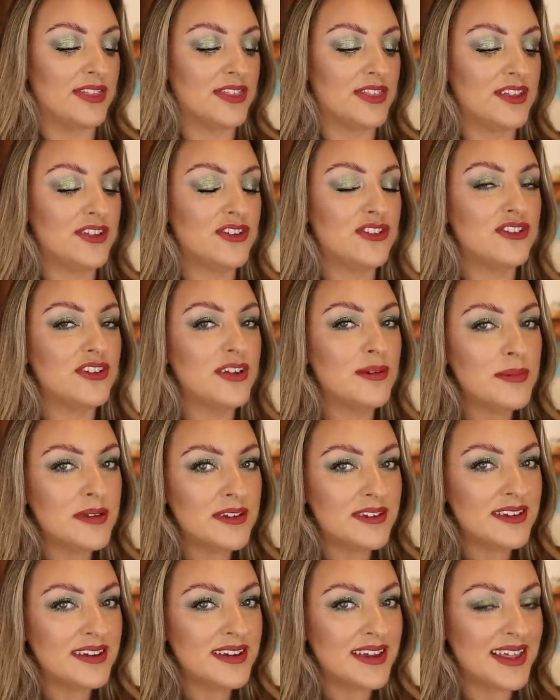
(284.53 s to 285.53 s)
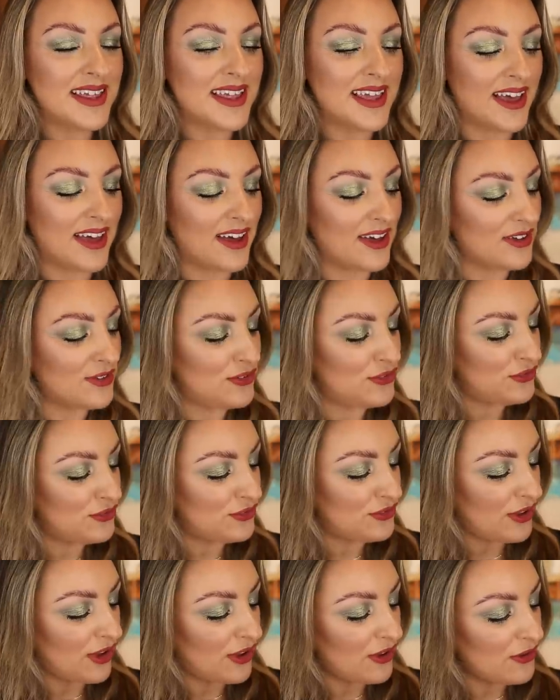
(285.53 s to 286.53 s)
The shivers in here are
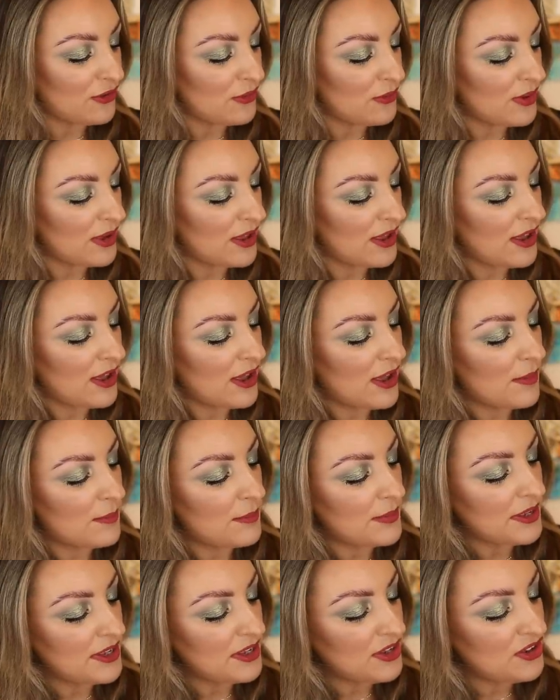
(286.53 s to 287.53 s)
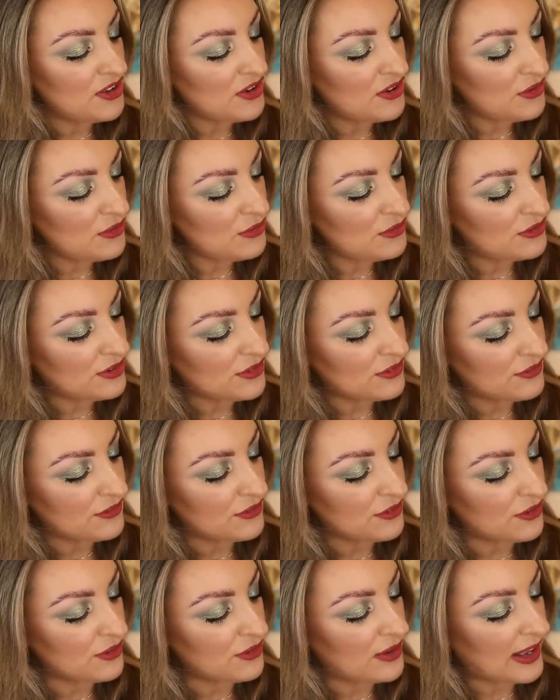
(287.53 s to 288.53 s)
so
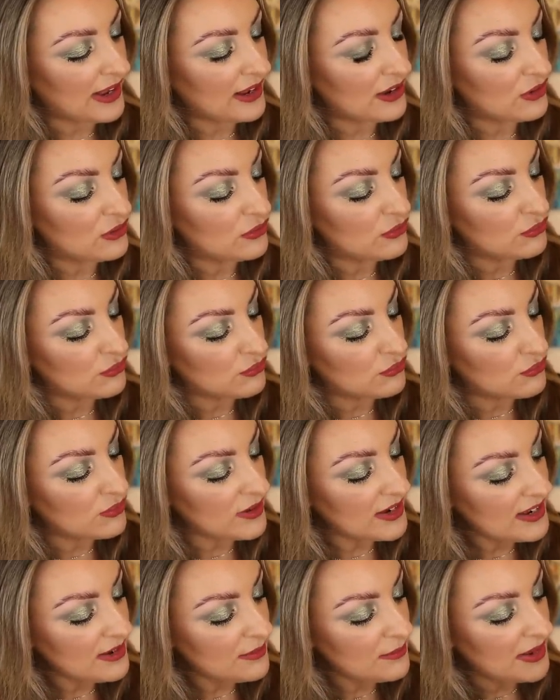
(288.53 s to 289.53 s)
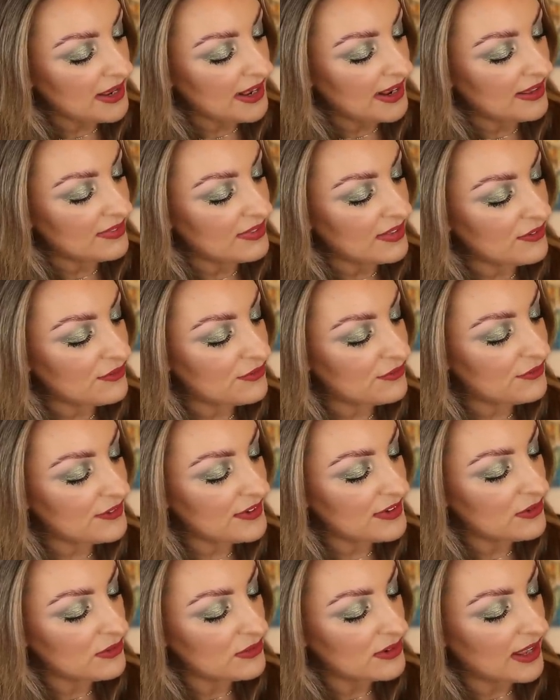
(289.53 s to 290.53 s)
beautiful and creamy. They
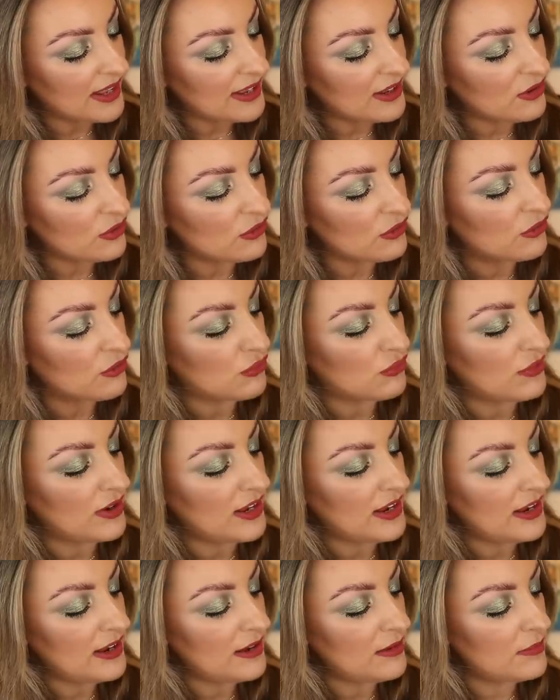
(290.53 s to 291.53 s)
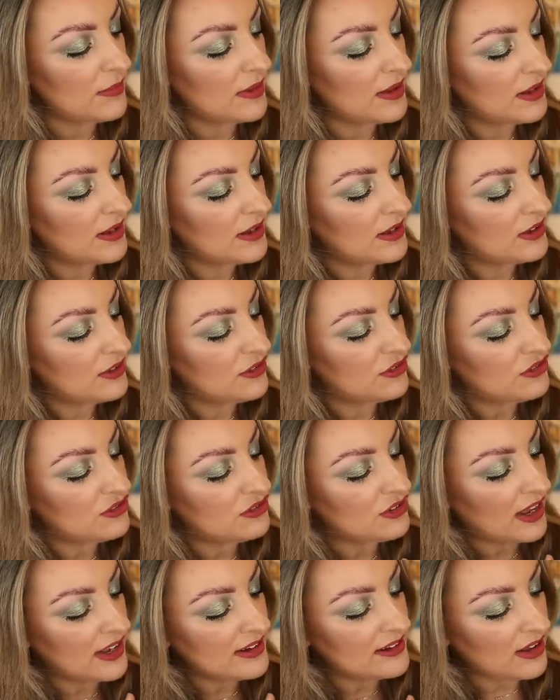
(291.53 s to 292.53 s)
feel like cream
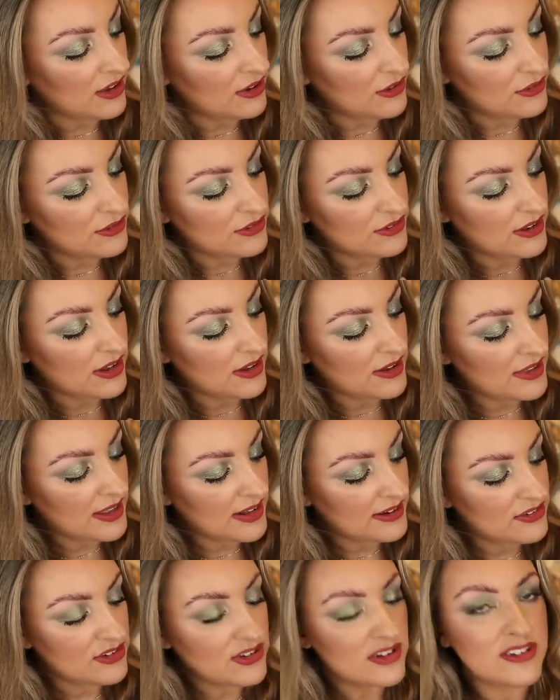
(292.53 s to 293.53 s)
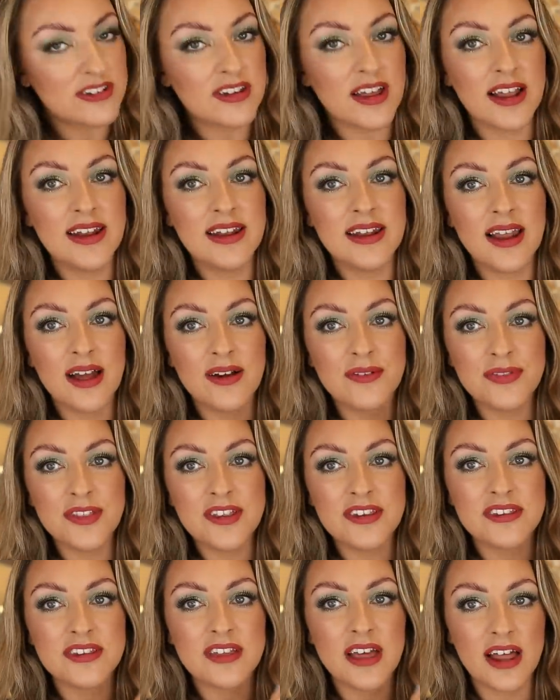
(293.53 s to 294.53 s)
shadows and they're just, I love
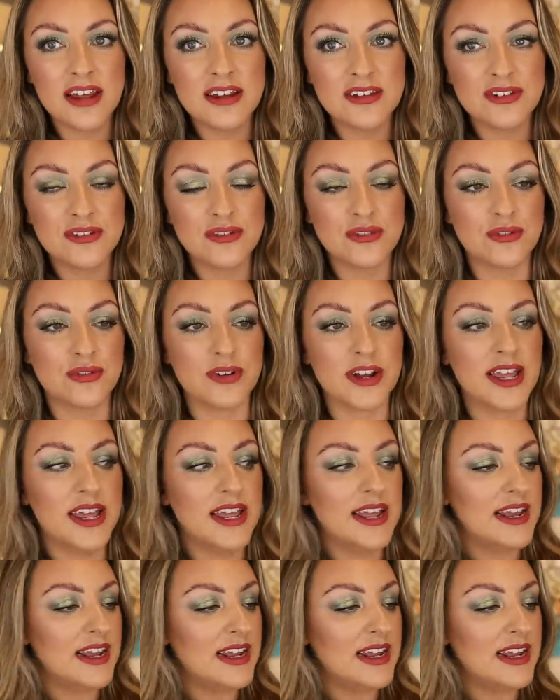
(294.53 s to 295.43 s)
this color story.